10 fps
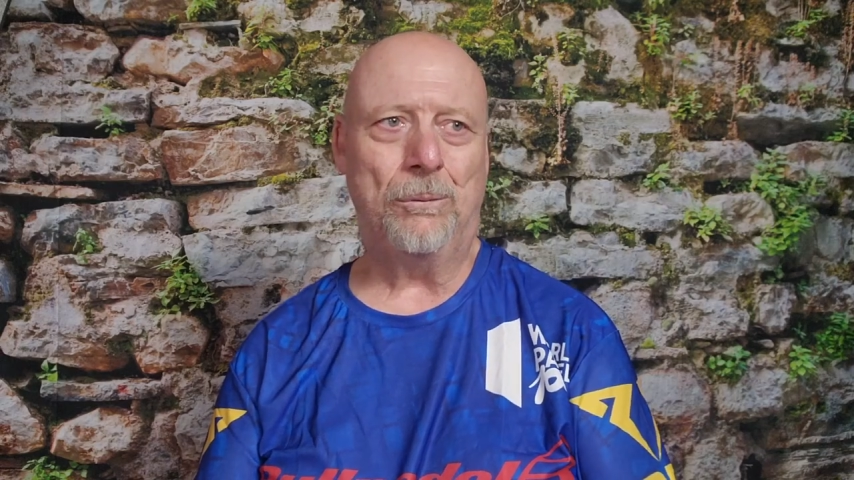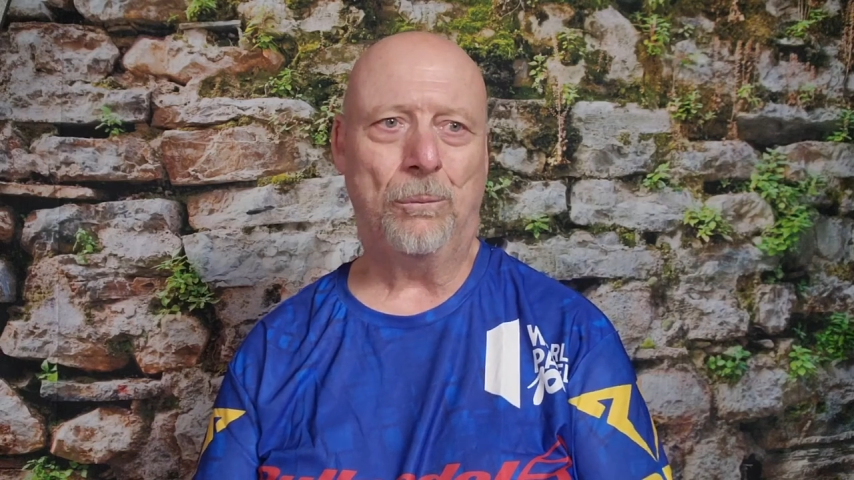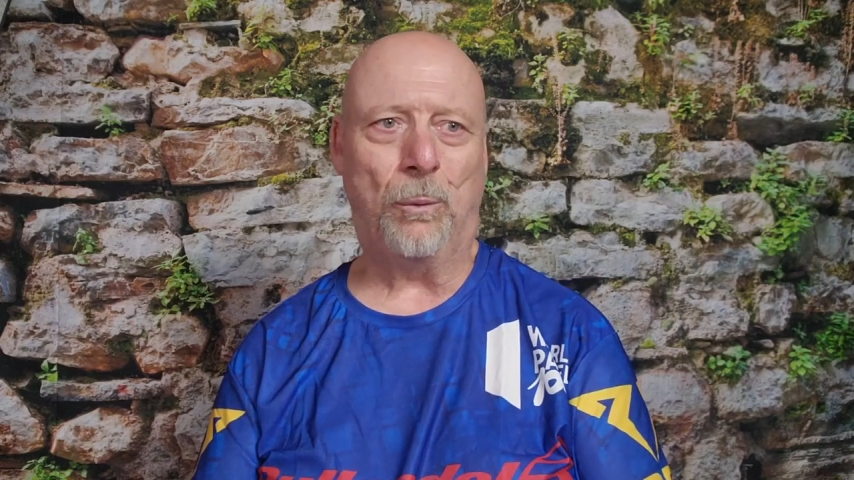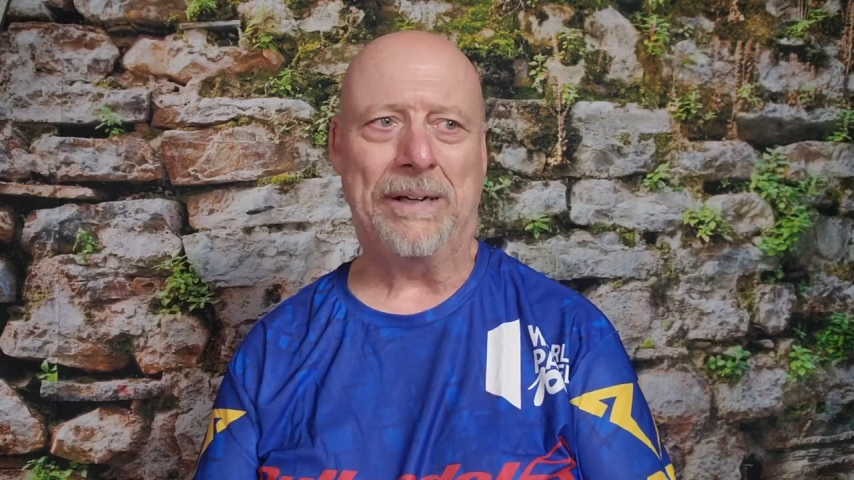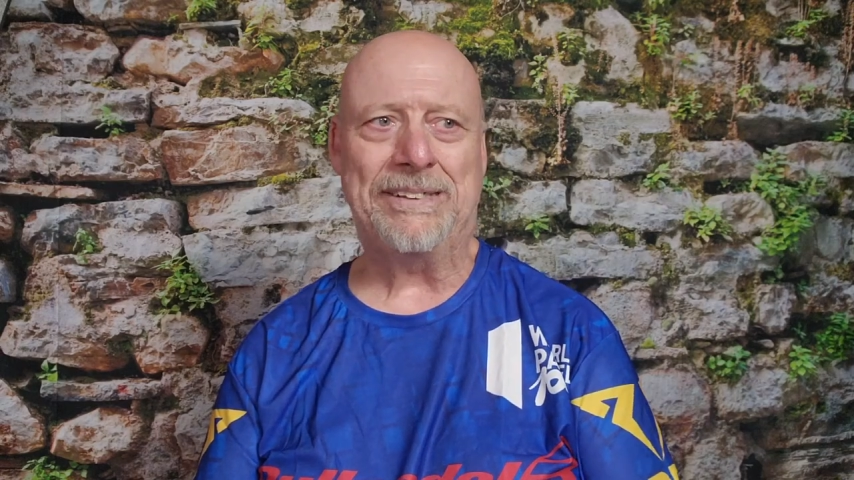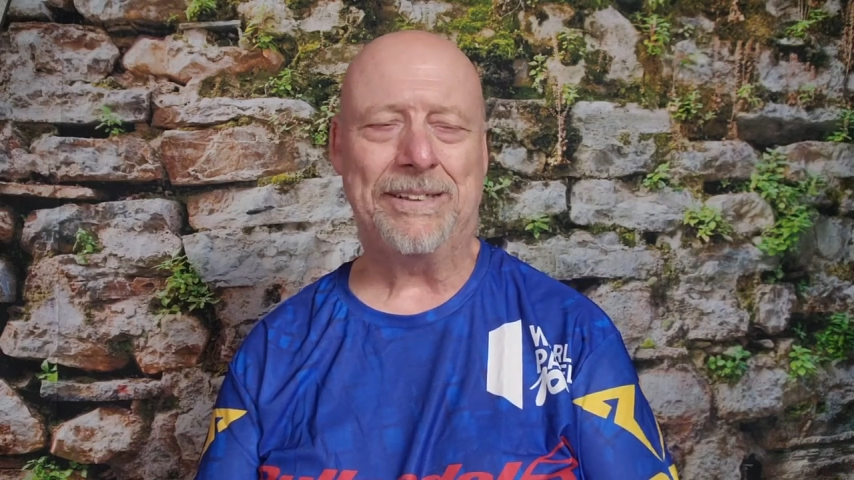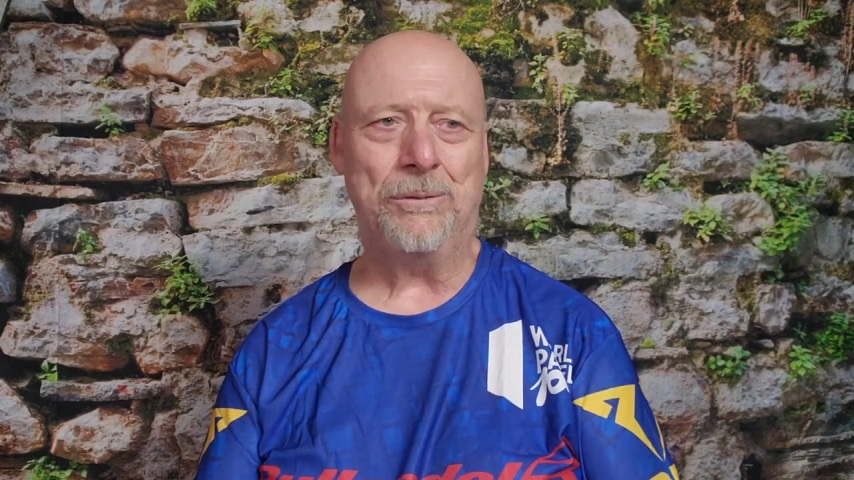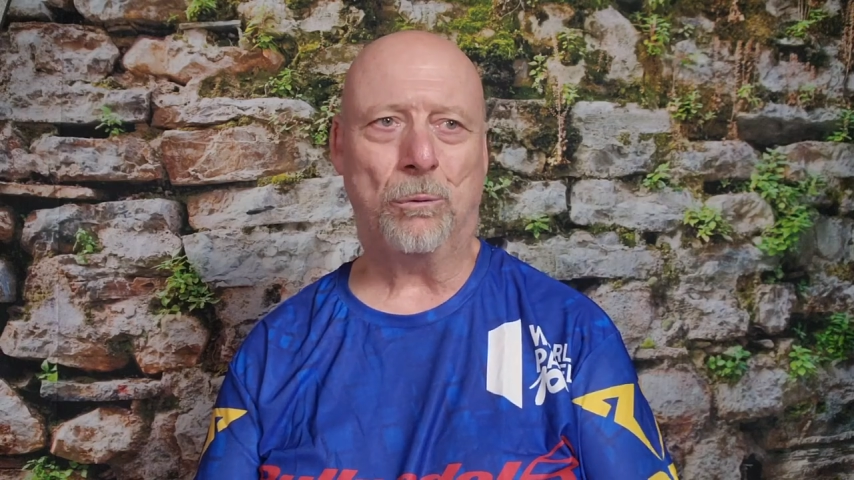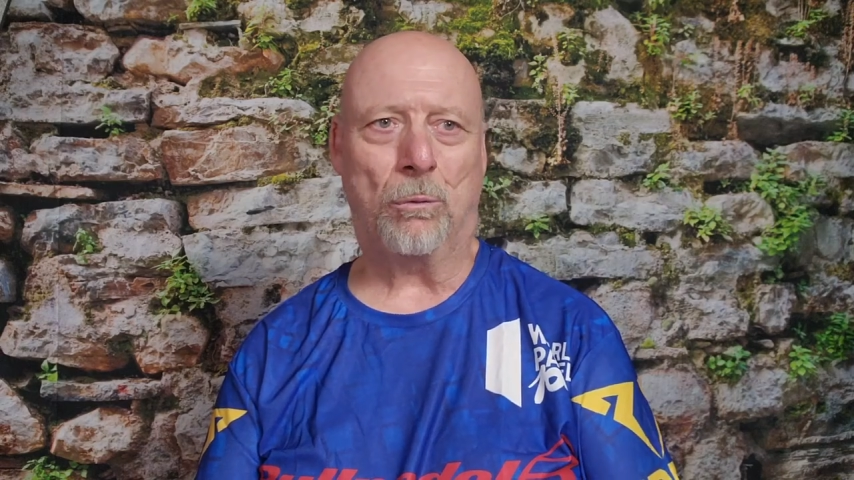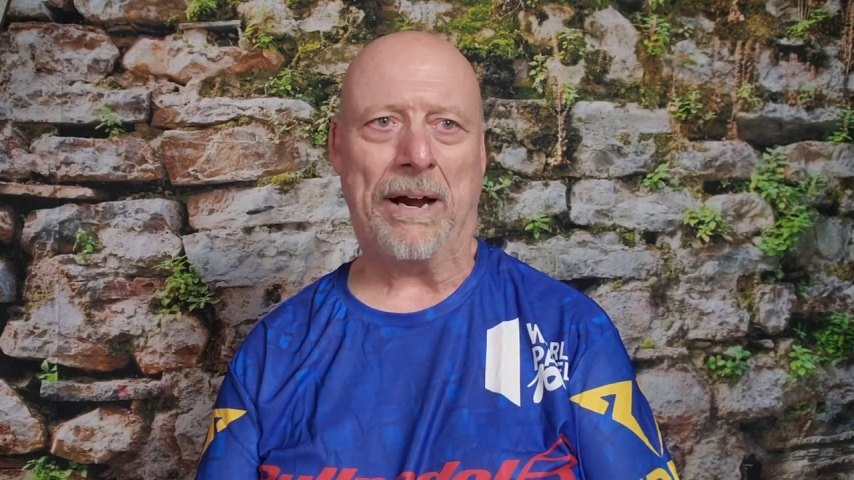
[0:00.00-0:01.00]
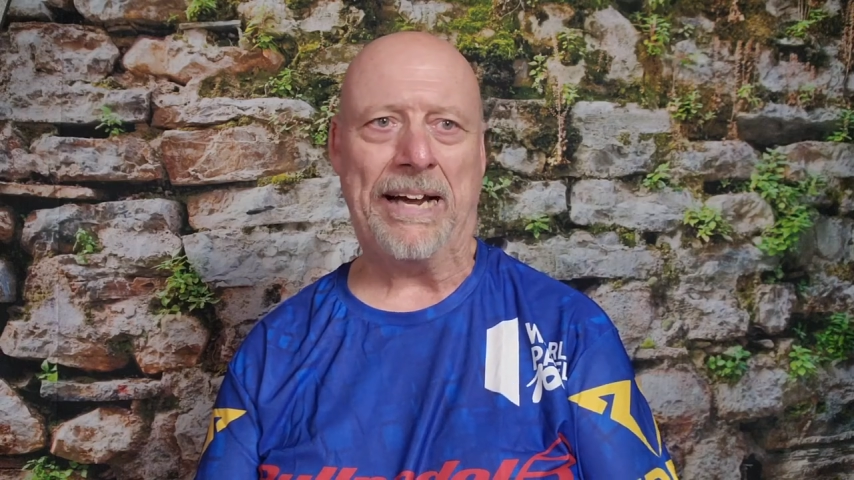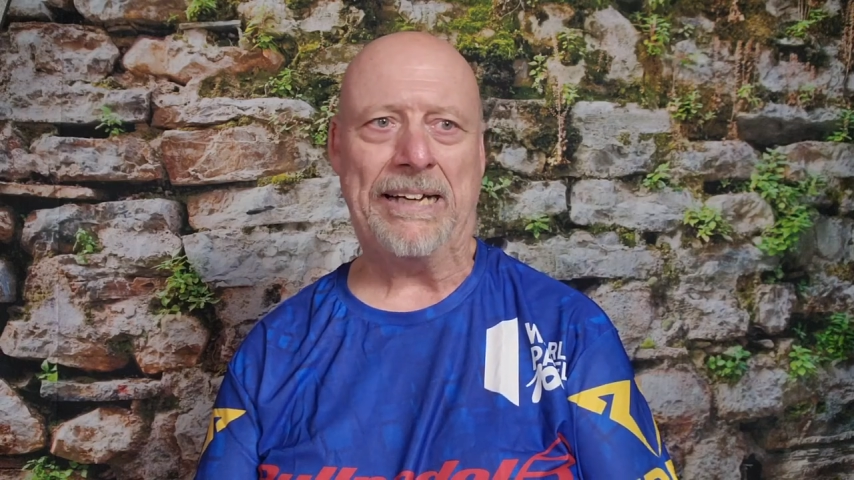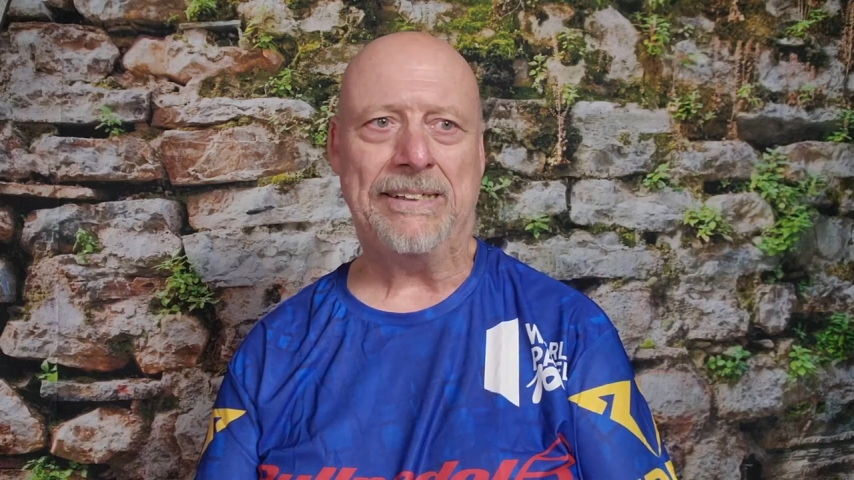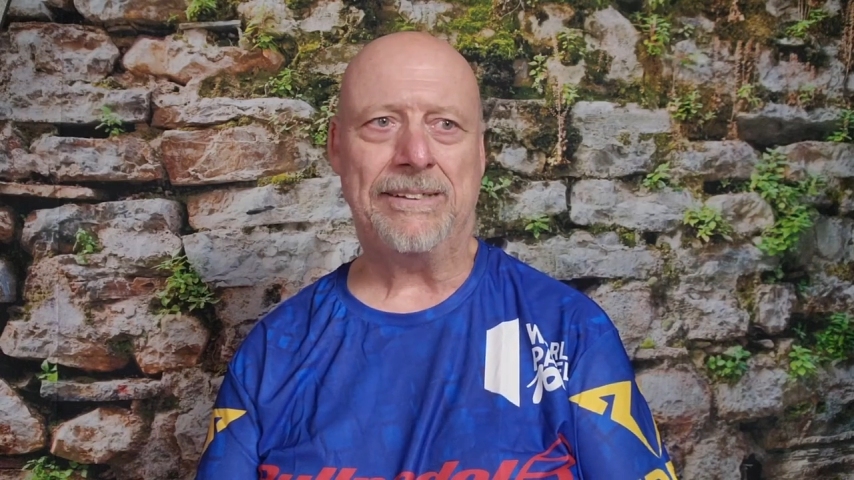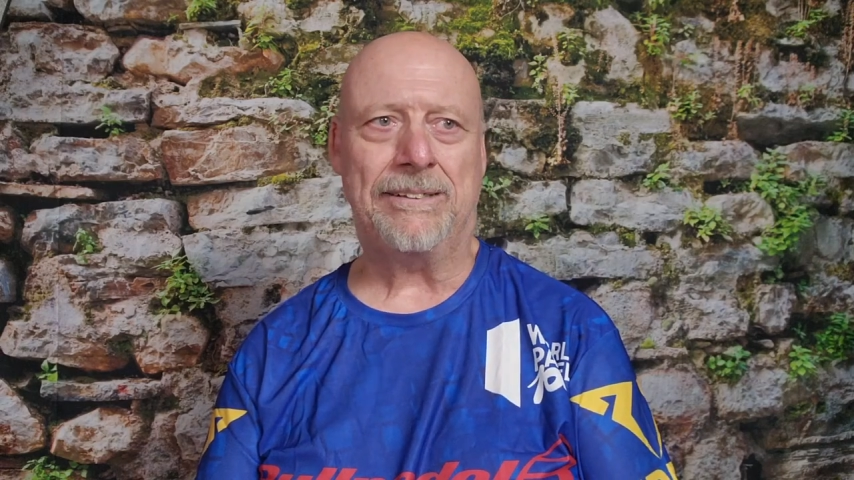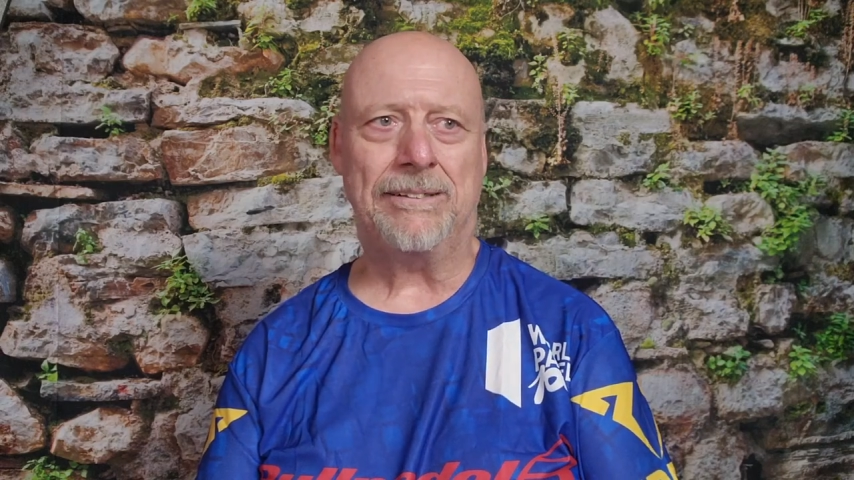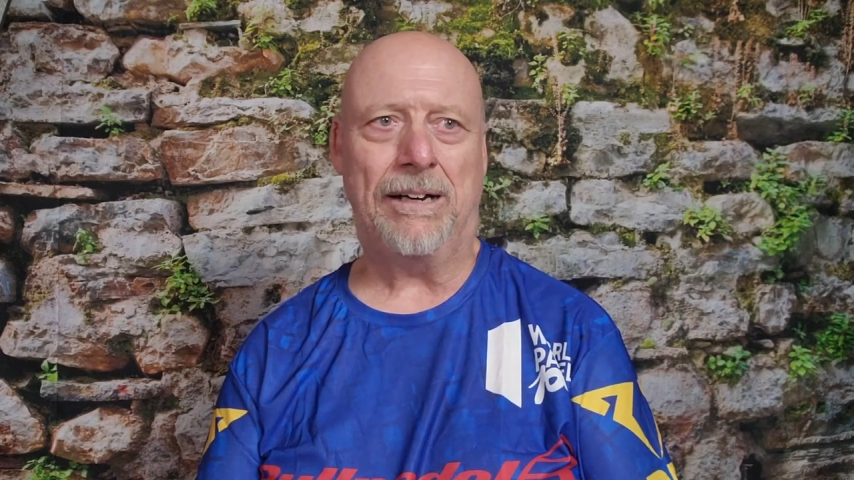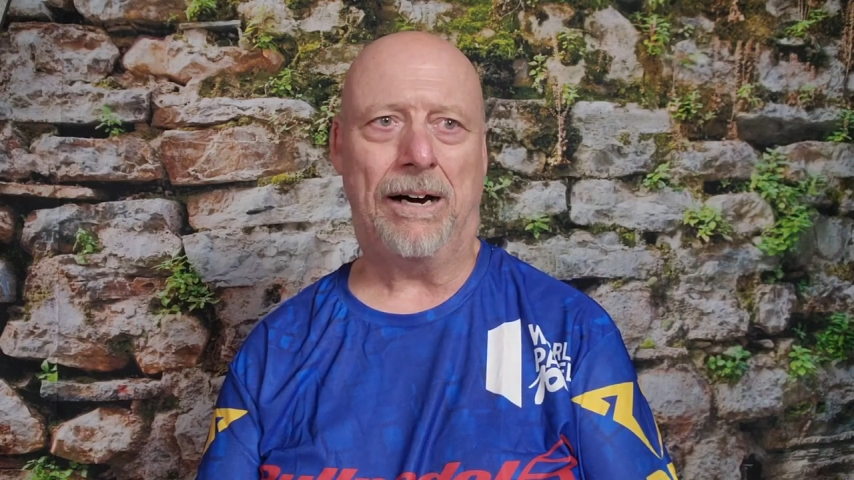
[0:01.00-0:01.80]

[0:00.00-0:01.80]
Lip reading: wasn't raised